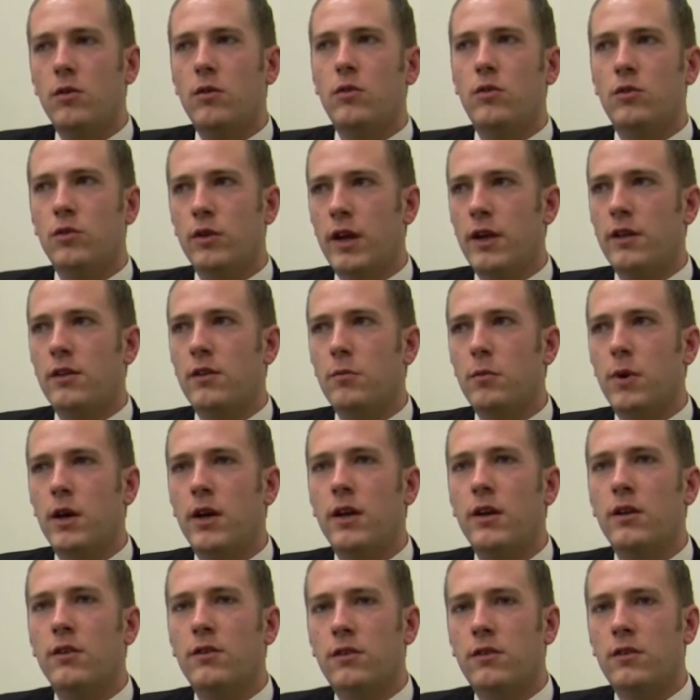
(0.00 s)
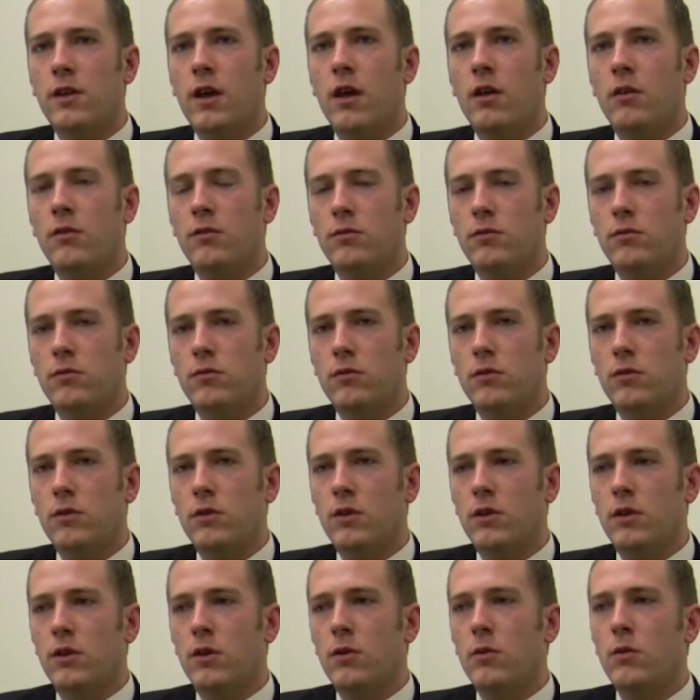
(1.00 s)
create the money itself,
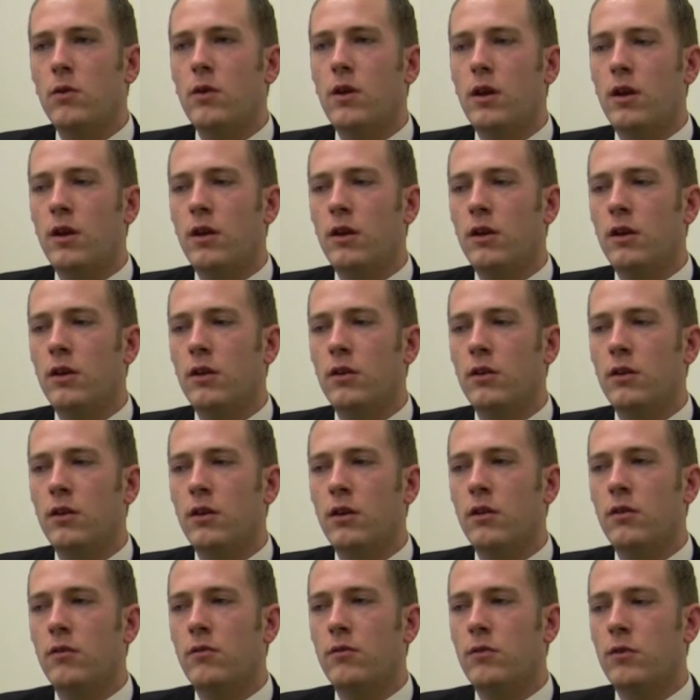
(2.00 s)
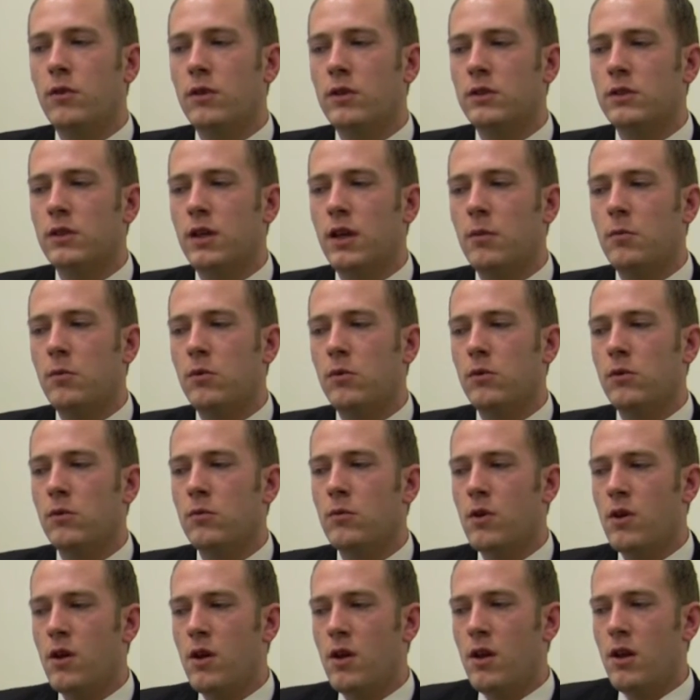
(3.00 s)
you know. And for example,
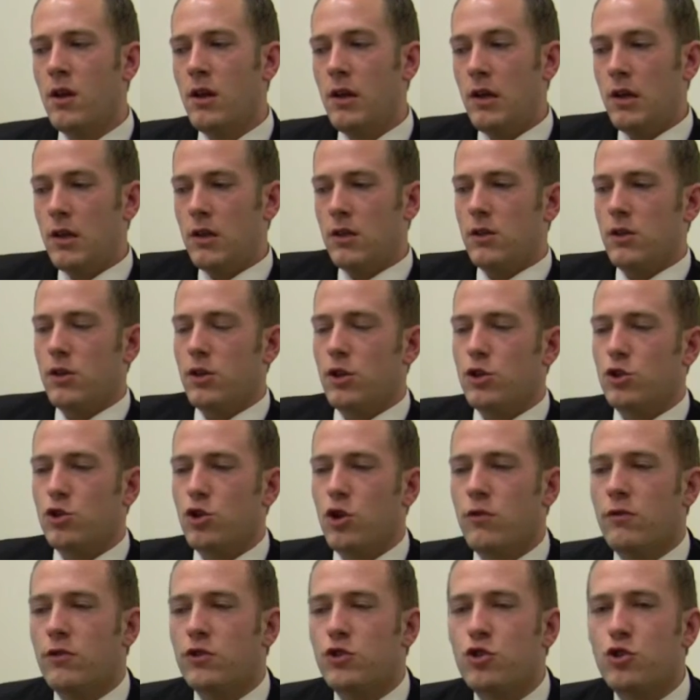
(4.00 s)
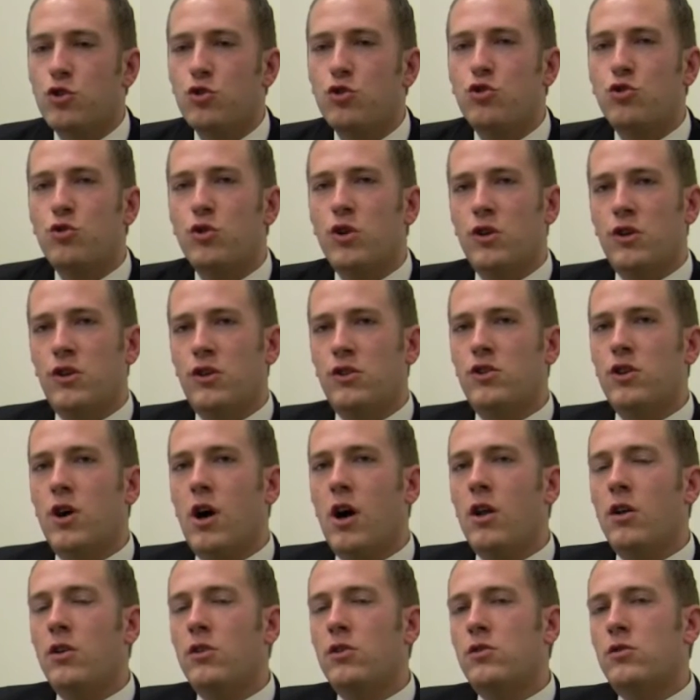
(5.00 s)
there's over $2 trillion
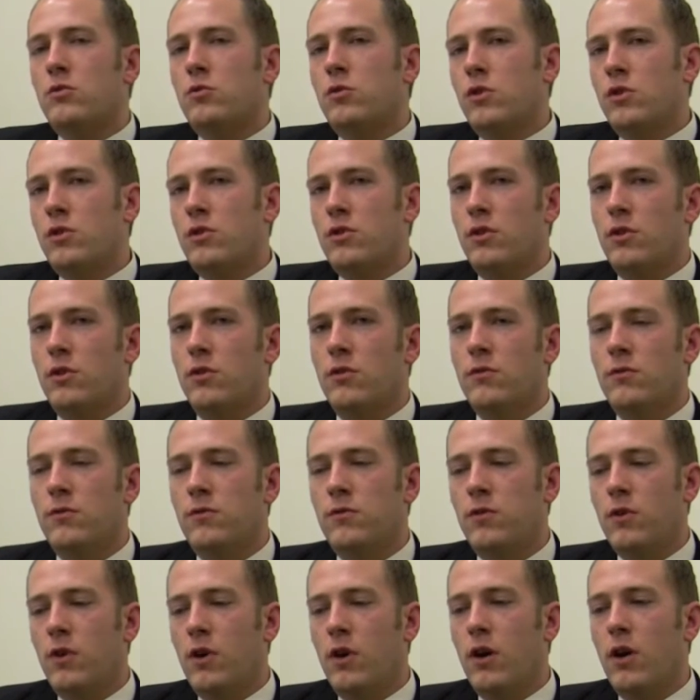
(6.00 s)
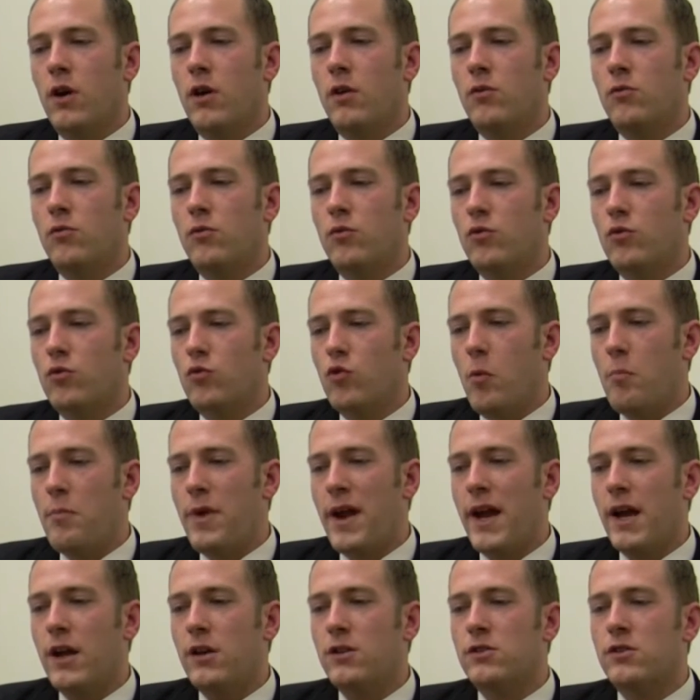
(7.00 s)
worth of
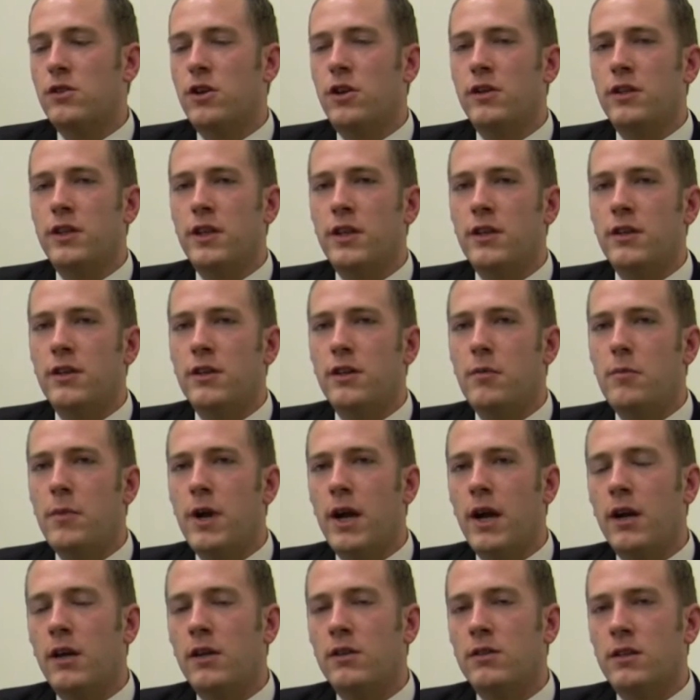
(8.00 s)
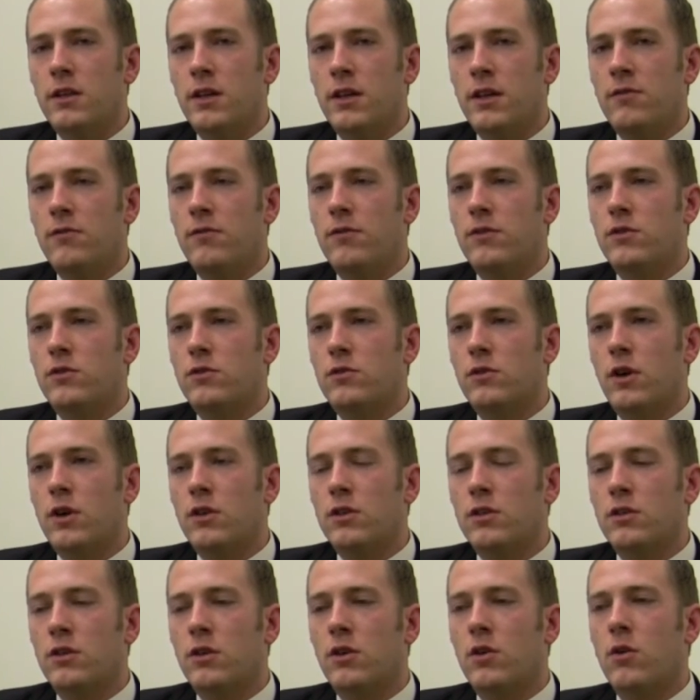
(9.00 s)
repairs that are needed in America's
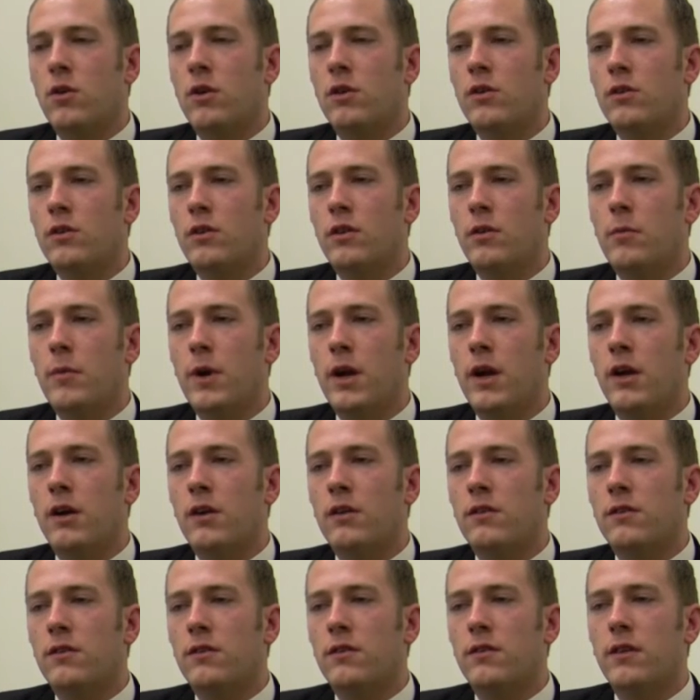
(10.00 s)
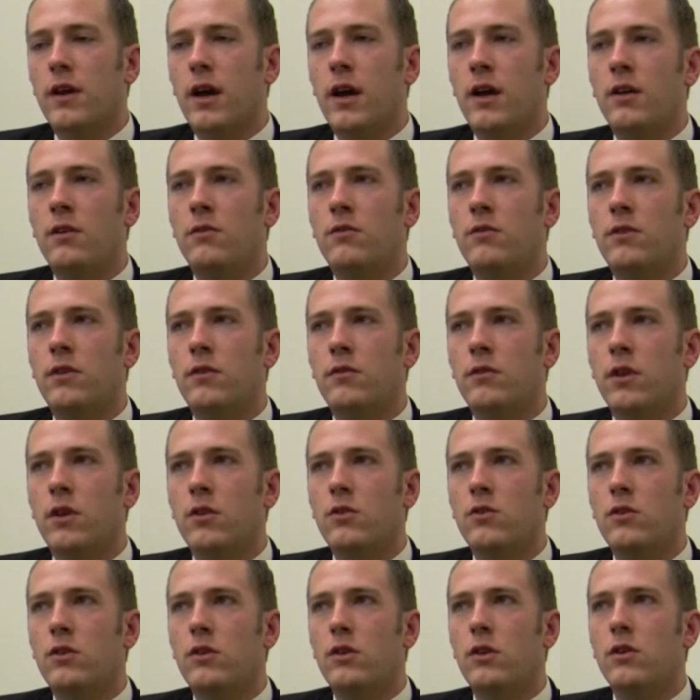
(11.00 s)
infrastructure, according to the American Society of Civil
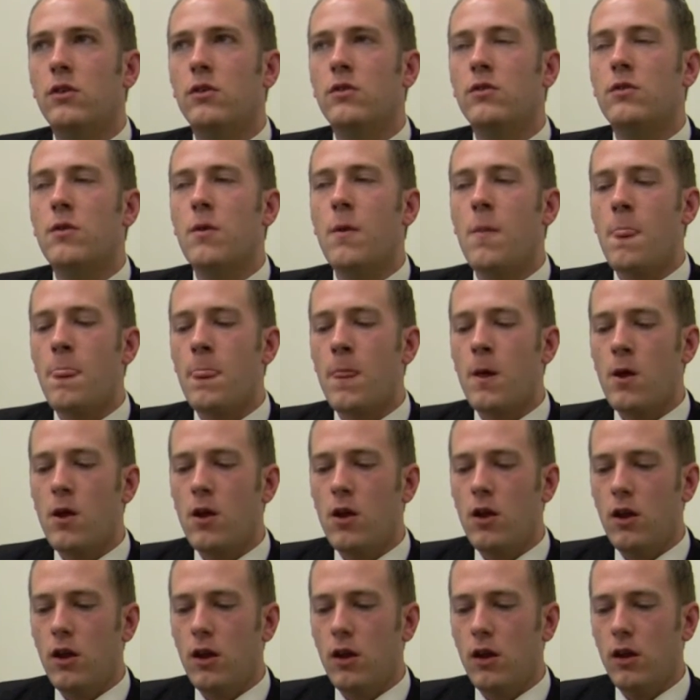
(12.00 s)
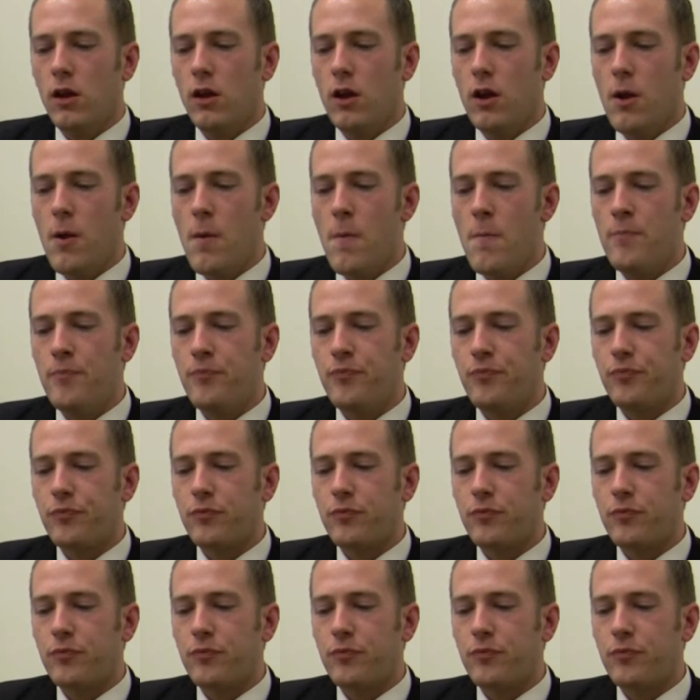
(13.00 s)
Engineers. And